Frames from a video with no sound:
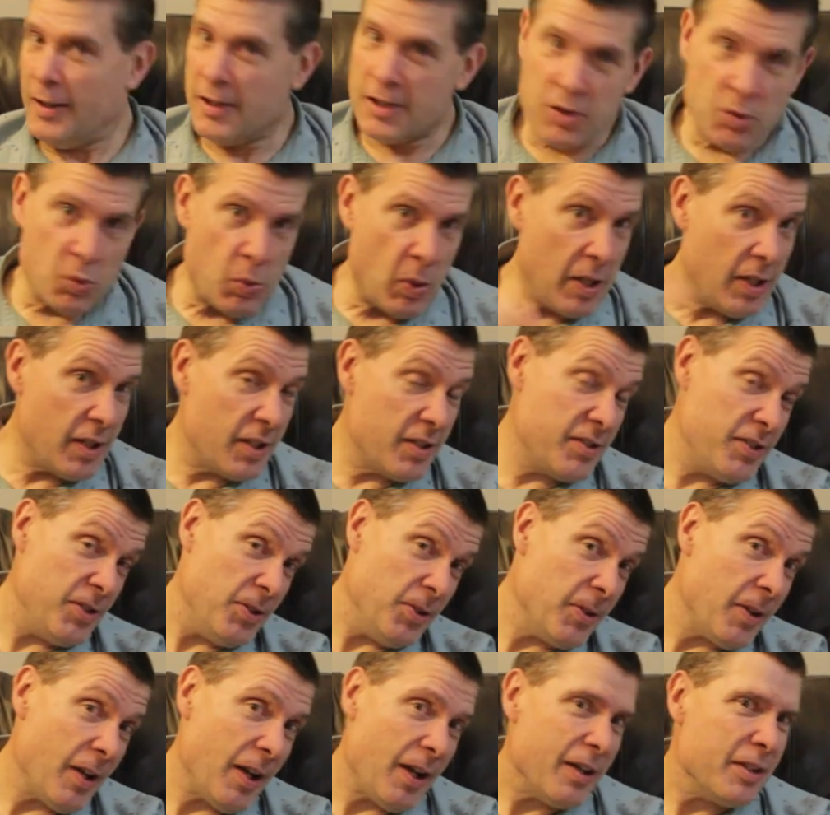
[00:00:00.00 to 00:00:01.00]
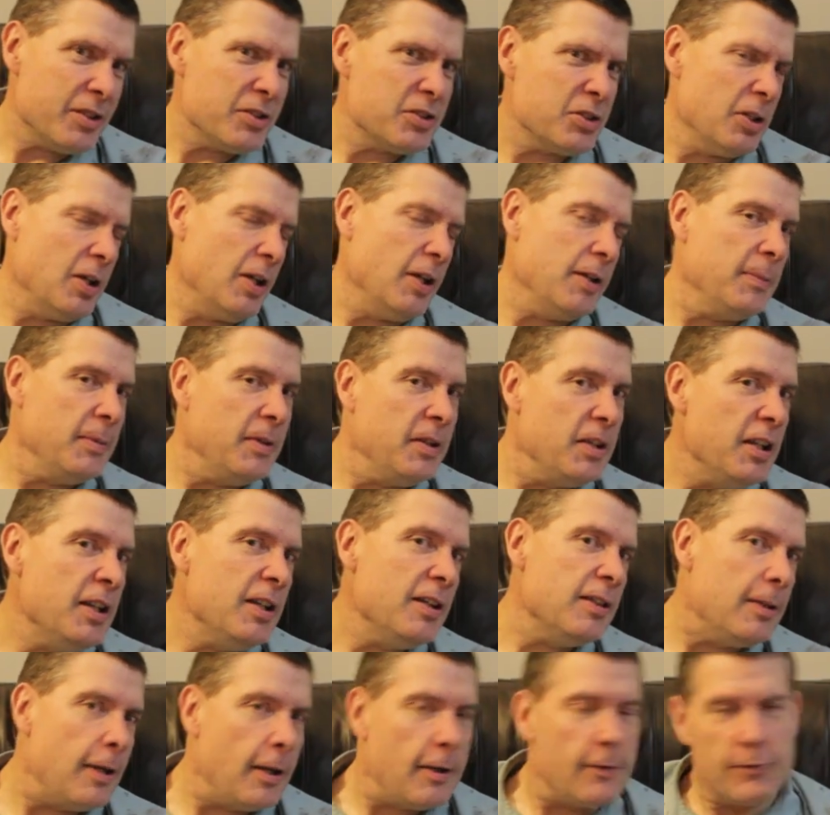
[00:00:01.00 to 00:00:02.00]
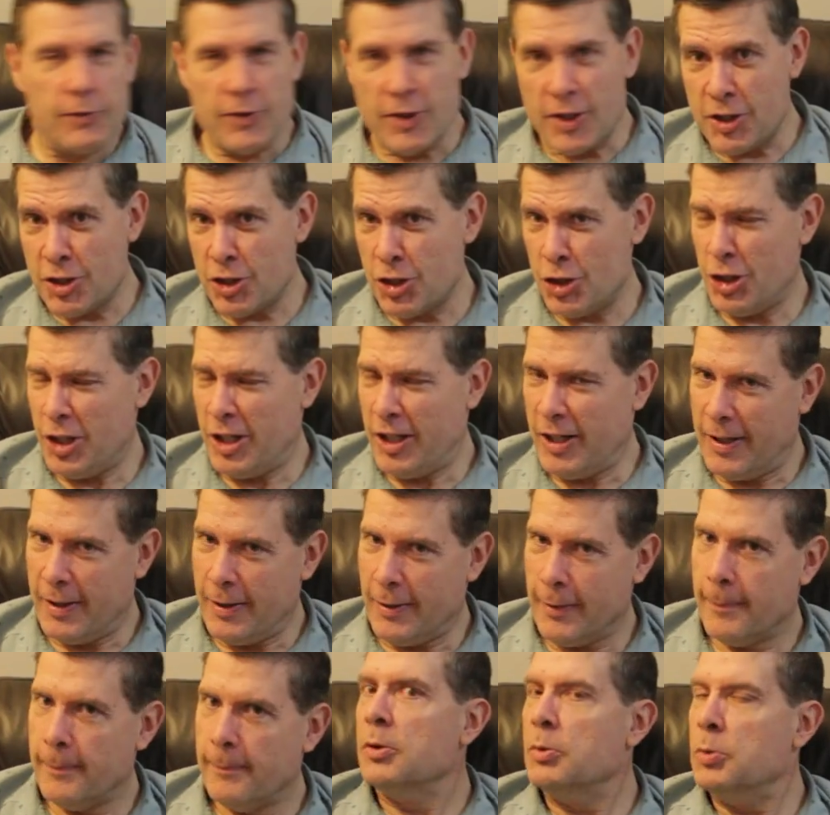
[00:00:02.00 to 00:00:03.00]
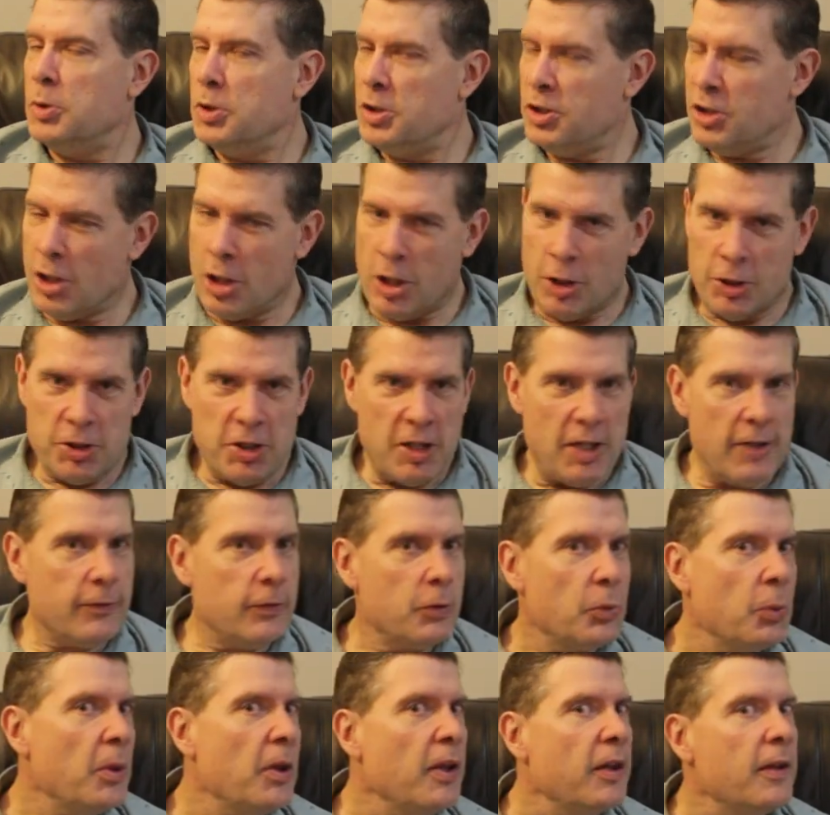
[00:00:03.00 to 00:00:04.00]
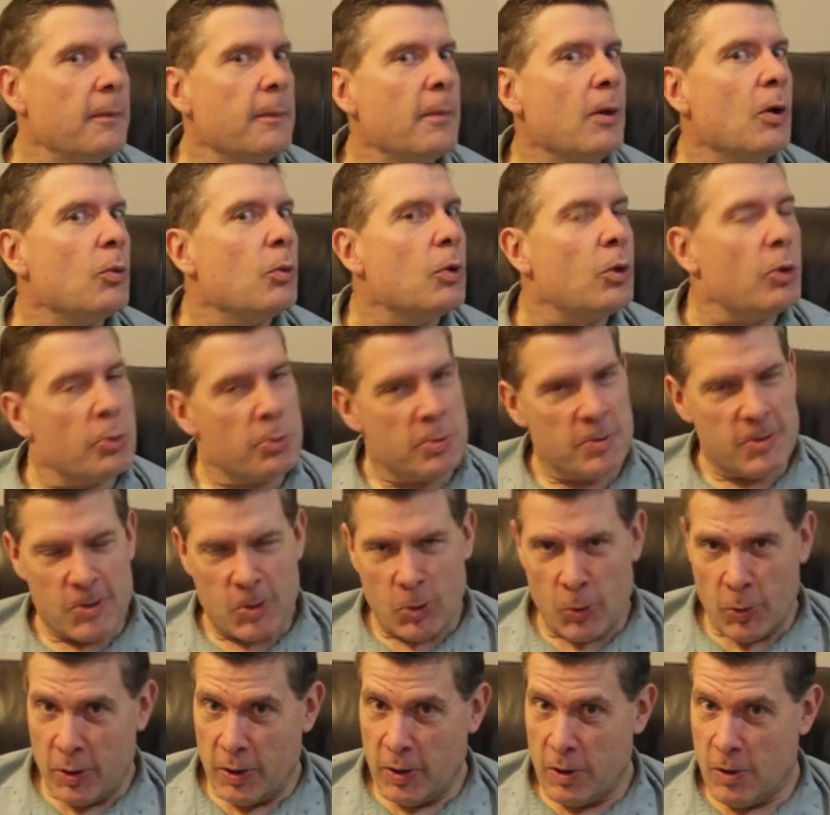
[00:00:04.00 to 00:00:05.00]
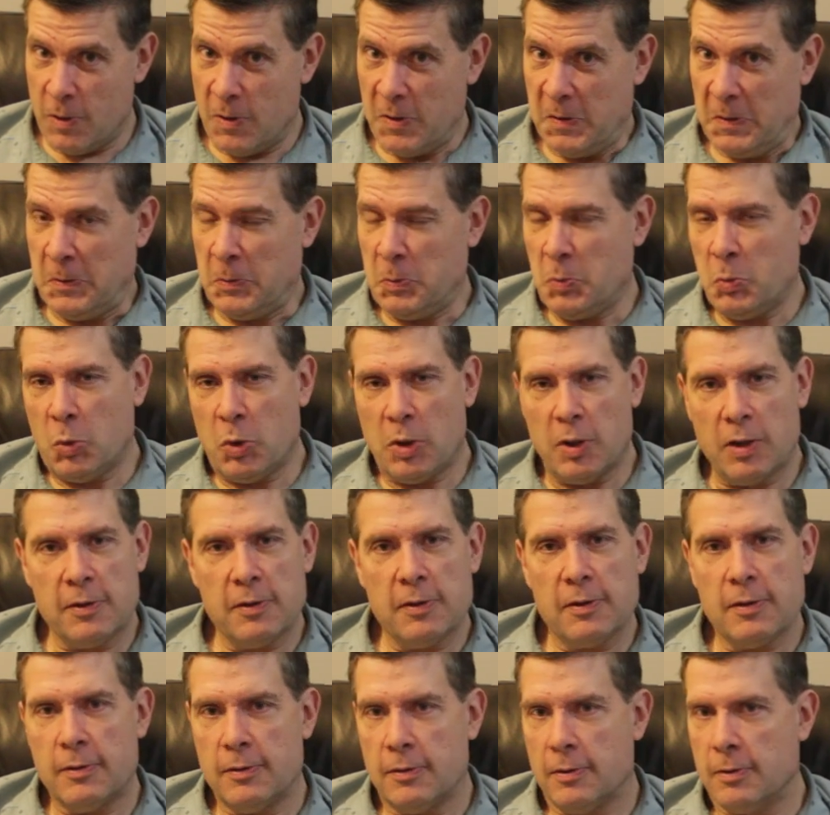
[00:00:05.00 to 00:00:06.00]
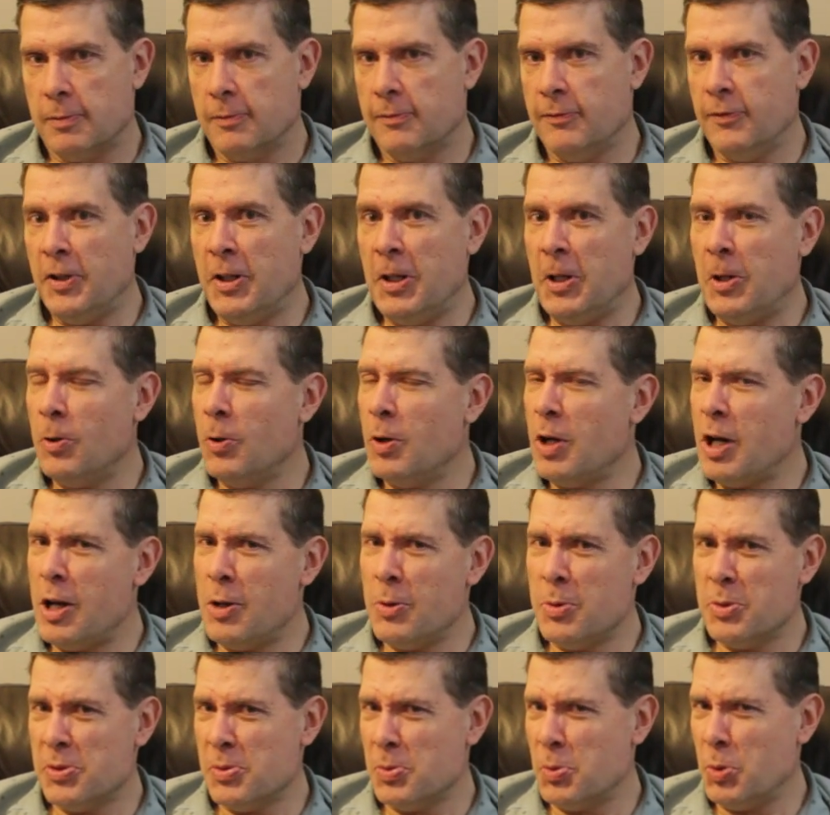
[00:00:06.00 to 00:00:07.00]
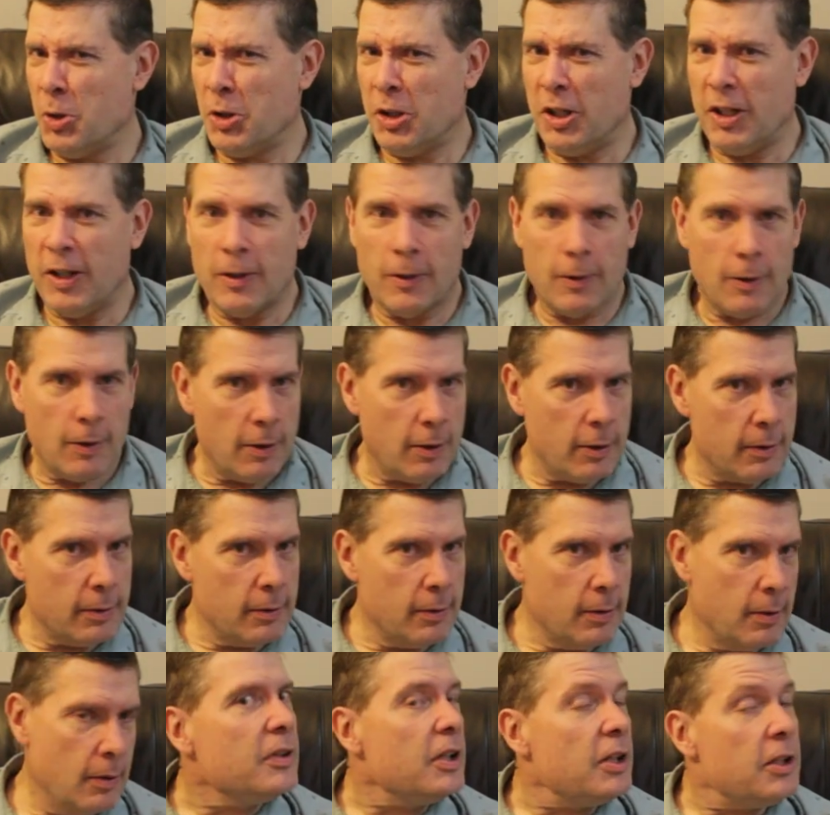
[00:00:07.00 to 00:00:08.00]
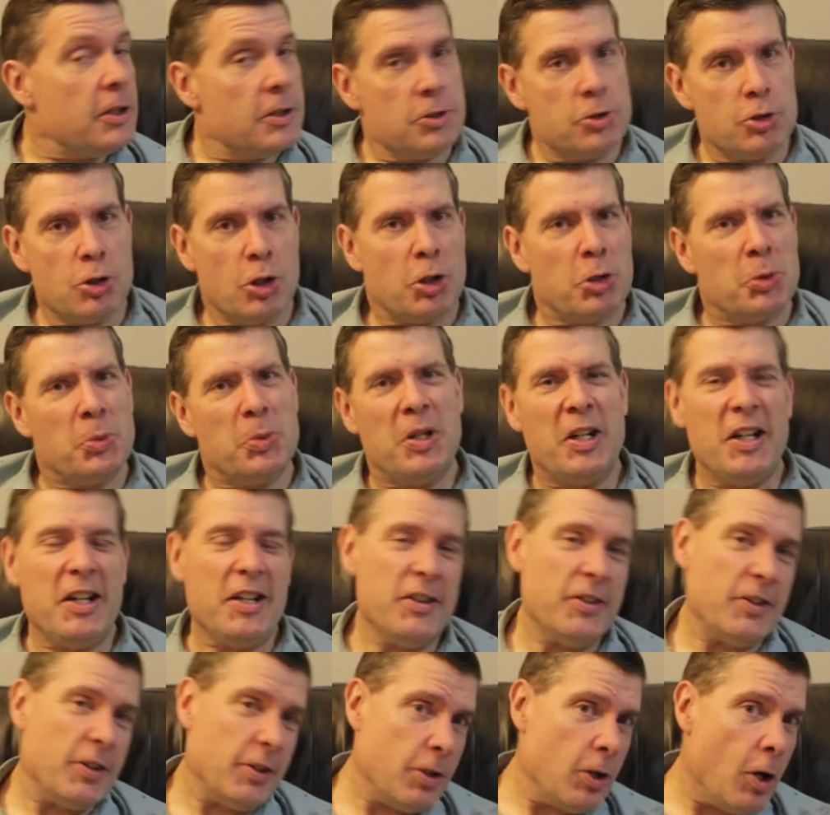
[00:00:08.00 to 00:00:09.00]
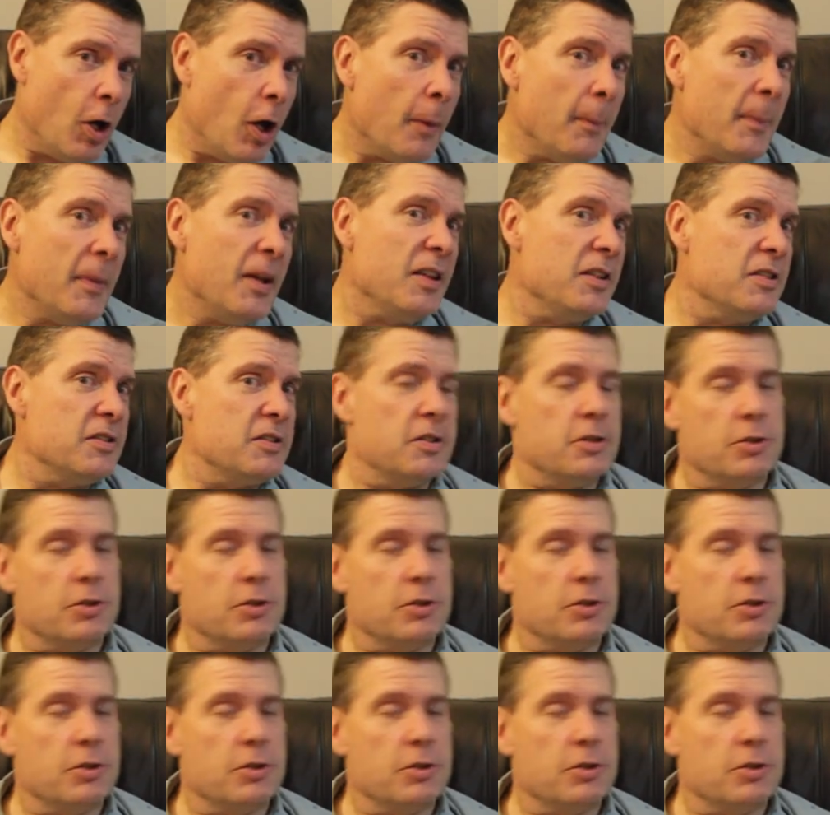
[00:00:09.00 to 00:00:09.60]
as well as you guys. I mean, he loved this channel. We talked every week about what was going on, what video I was working on. He enjoyed reading the comments